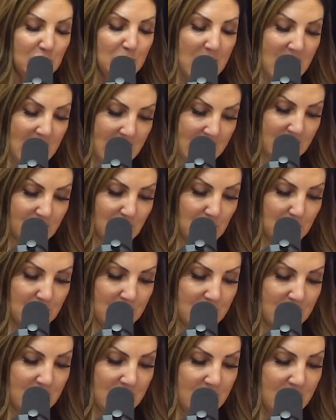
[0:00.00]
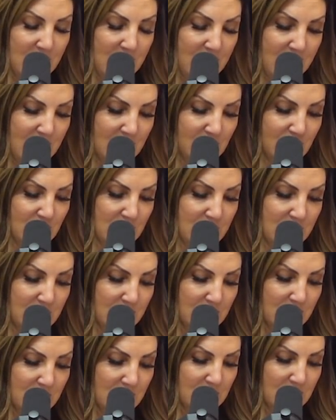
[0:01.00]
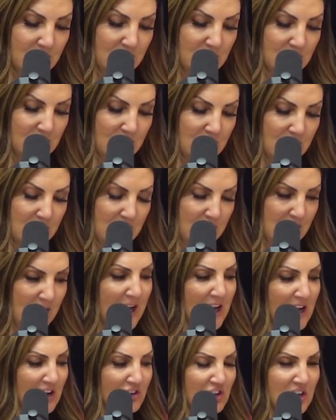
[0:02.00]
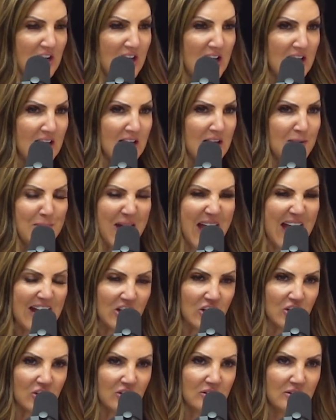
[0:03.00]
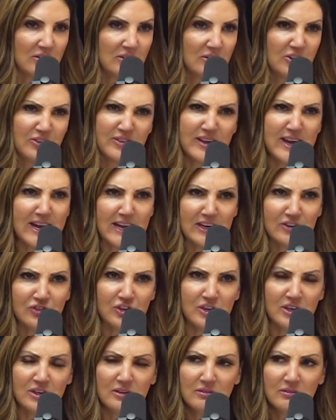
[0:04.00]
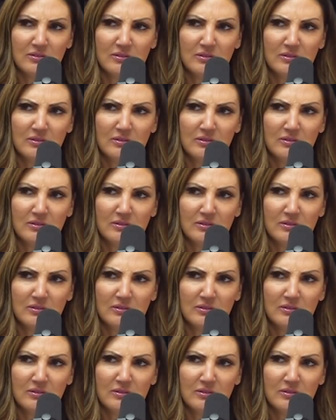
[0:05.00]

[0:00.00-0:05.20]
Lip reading: is back, everybody. Angela. Angela Michael. Or is it Angie?